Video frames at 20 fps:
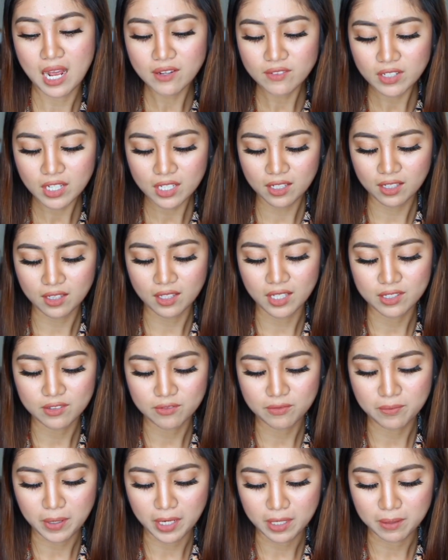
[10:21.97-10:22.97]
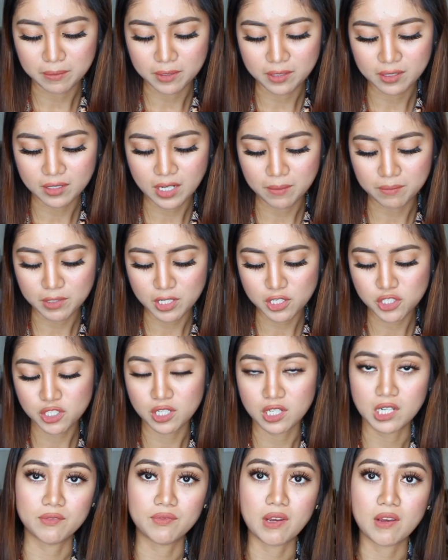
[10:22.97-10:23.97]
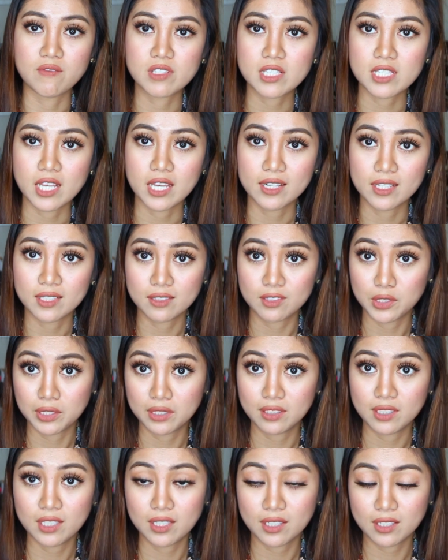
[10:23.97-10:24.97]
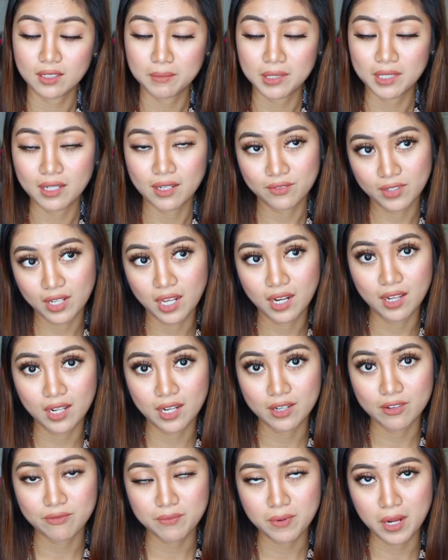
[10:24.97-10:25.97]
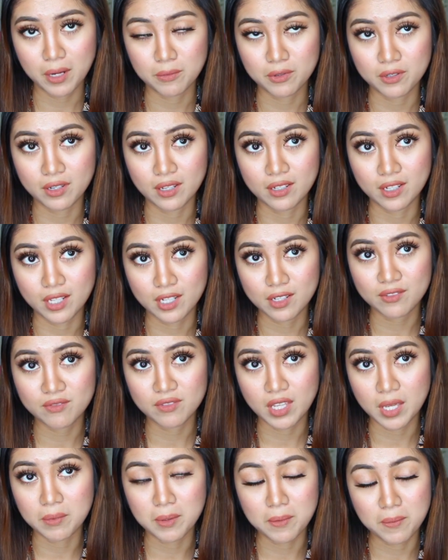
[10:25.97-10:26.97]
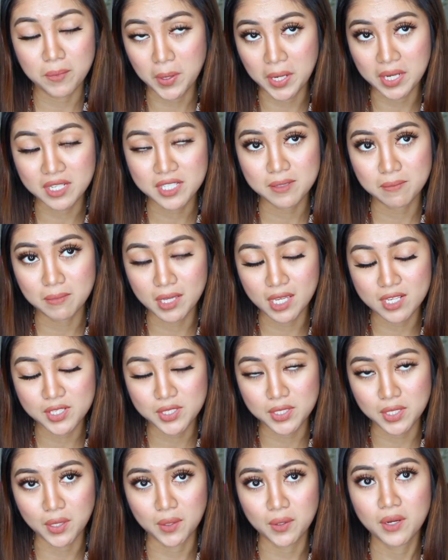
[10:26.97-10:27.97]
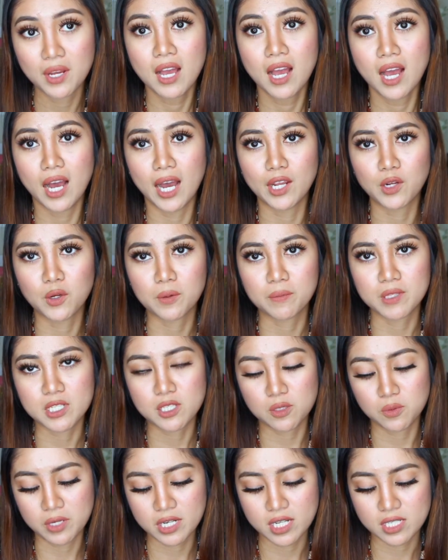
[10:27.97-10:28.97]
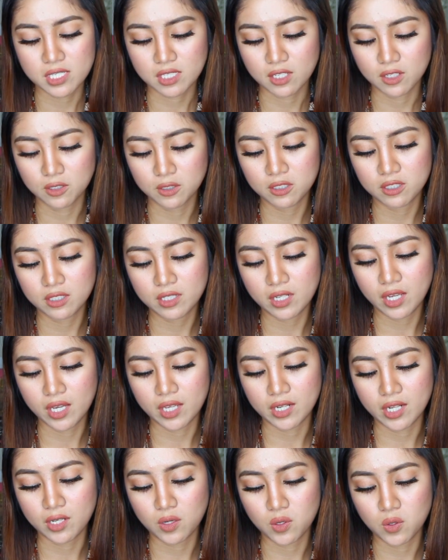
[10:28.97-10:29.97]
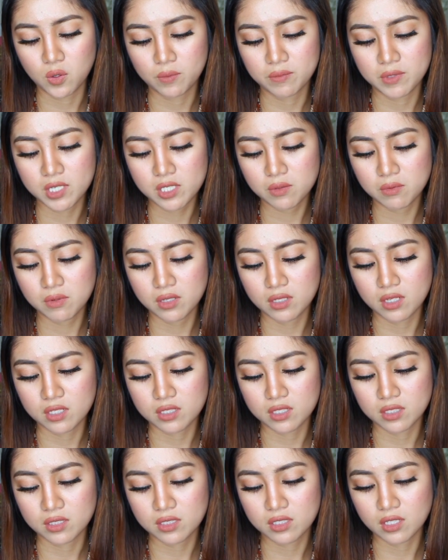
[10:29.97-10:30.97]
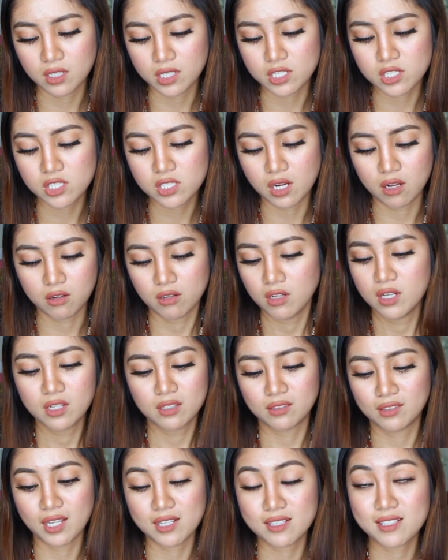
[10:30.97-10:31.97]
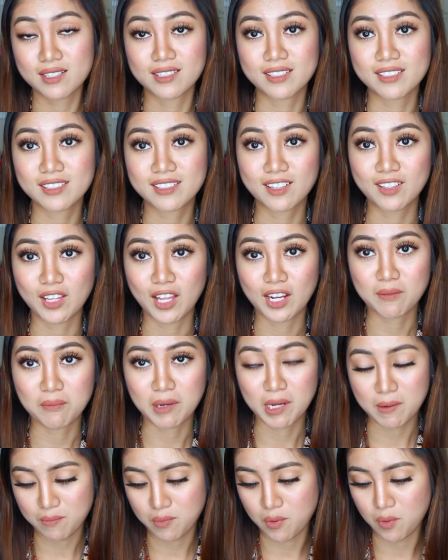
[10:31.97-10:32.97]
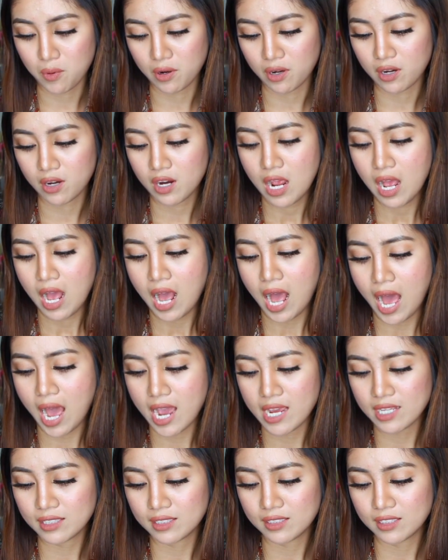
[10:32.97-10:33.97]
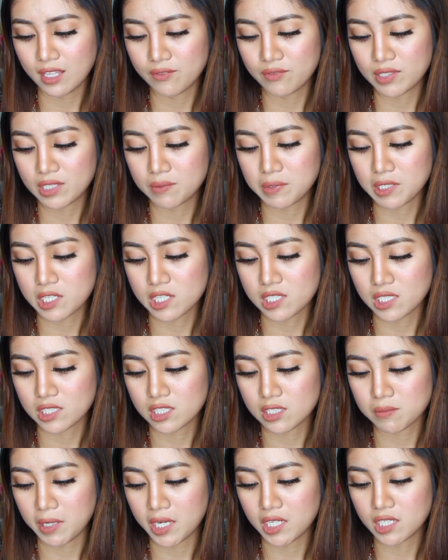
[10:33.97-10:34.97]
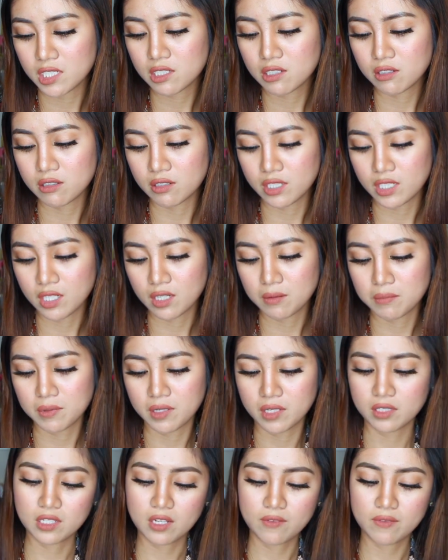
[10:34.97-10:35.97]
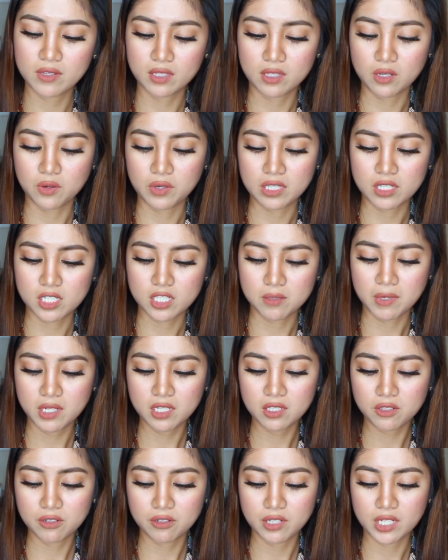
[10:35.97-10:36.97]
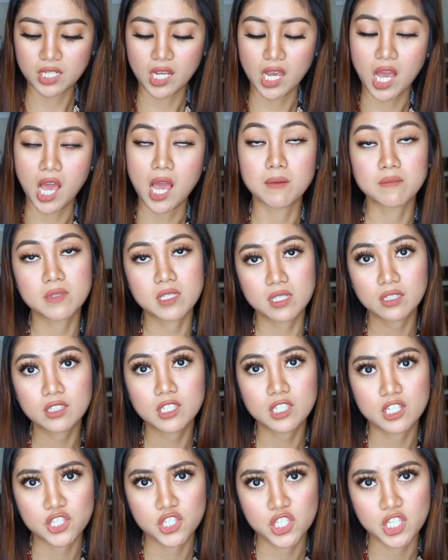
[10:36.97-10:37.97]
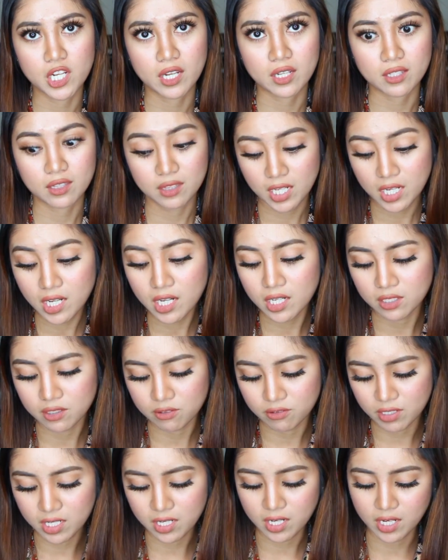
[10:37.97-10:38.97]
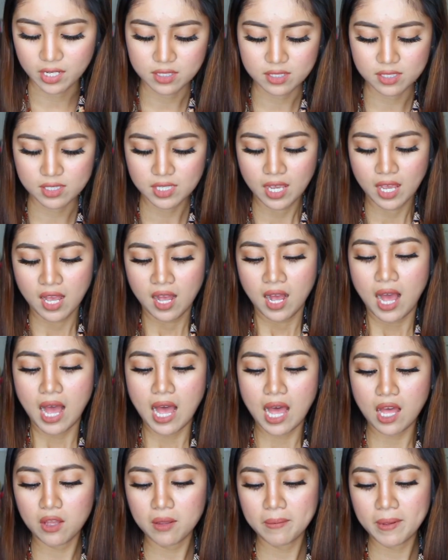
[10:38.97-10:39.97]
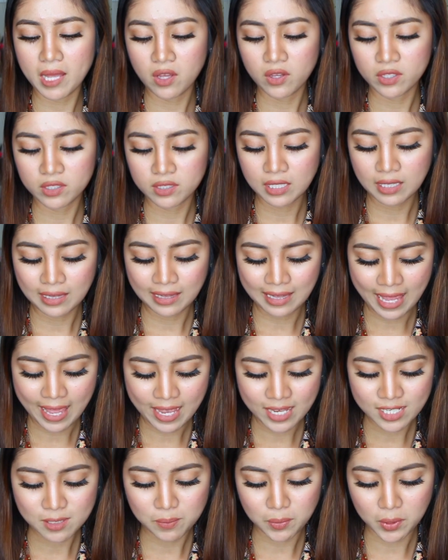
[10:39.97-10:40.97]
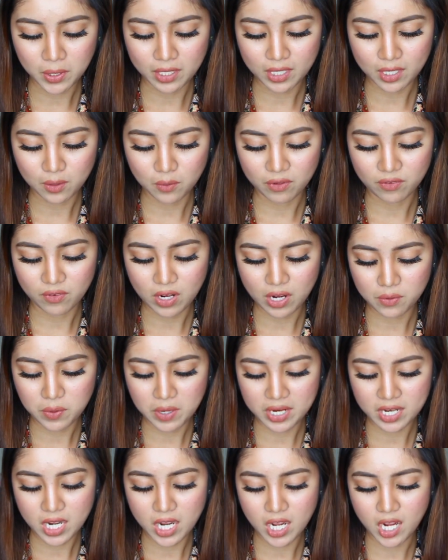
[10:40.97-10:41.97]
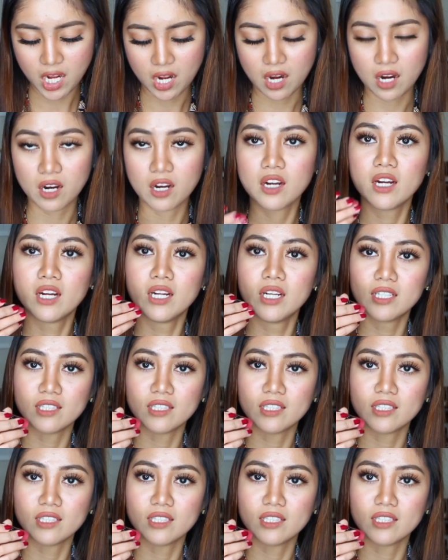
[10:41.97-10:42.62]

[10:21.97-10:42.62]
I've got a lot of primer. I'm not sure if I've said it earlier, but I've got a lot of primer and none of them impressed me. So I hope this one is good, and I hope this one doesn't clog my pore. I love it because it's made in Korea, but even though it is made in Korea, I'm still gonna check the ingredients. How about the last product we've got right here?